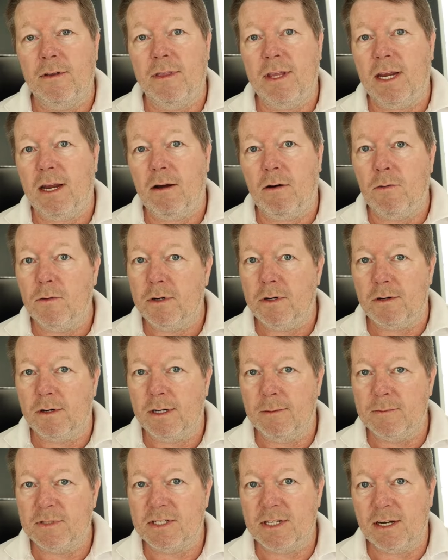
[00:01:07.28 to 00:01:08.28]
The owner
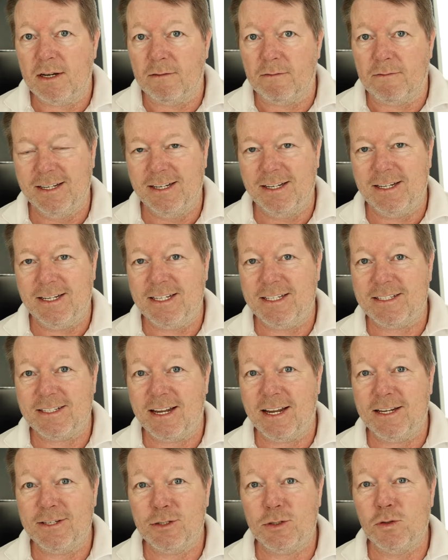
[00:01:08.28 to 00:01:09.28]
himself is
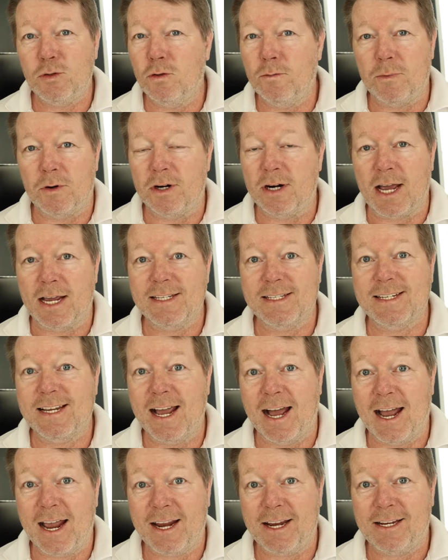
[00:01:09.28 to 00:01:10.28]
a super nice
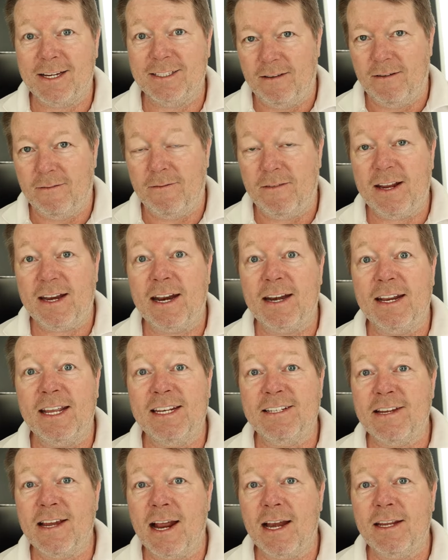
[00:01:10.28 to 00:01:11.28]
guy with an
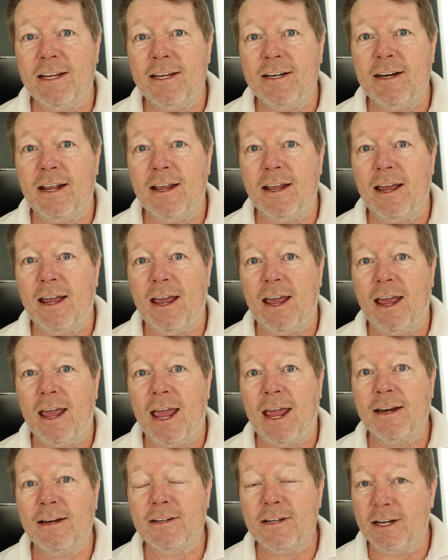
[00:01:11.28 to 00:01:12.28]
Italian
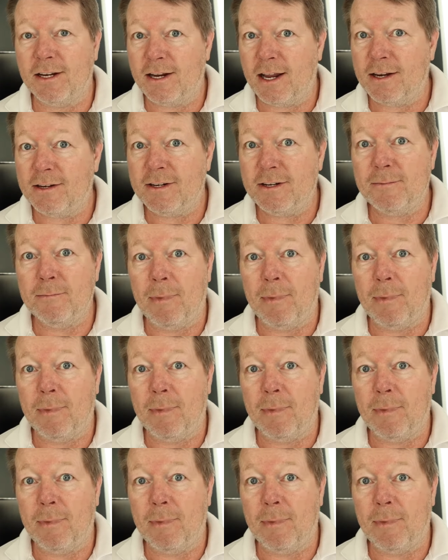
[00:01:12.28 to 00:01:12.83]
and Canadian